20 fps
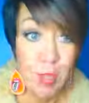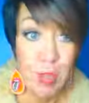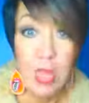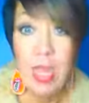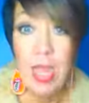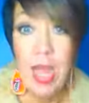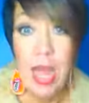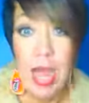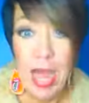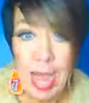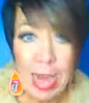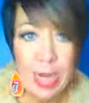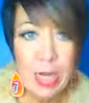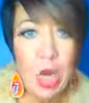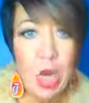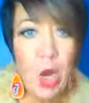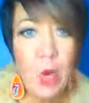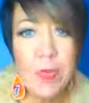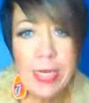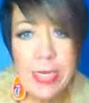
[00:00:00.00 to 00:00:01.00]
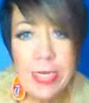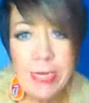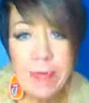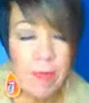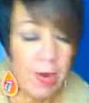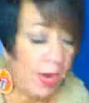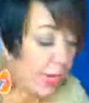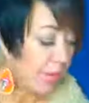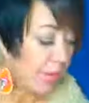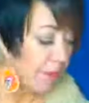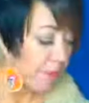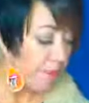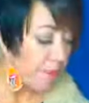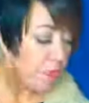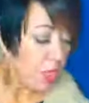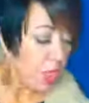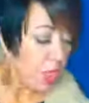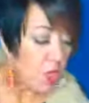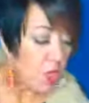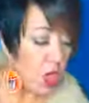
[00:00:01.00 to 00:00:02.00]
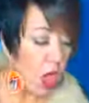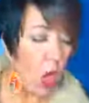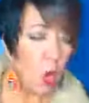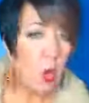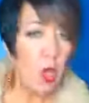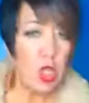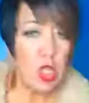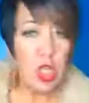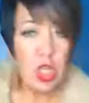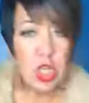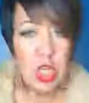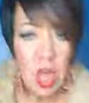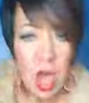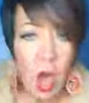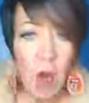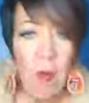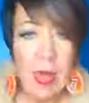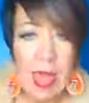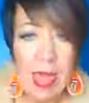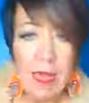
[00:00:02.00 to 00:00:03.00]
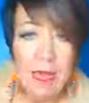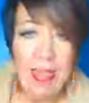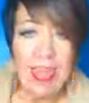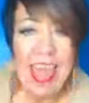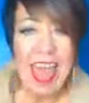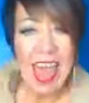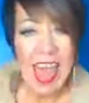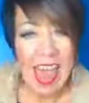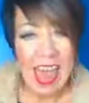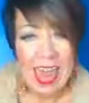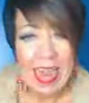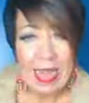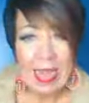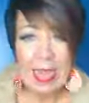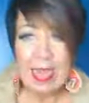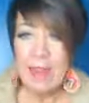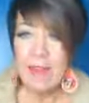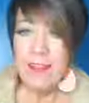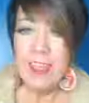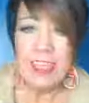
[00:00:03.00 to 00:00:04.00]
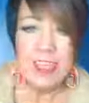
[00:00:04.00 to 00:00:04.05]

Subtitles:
Like, I know me, right? So to know it, like, hey,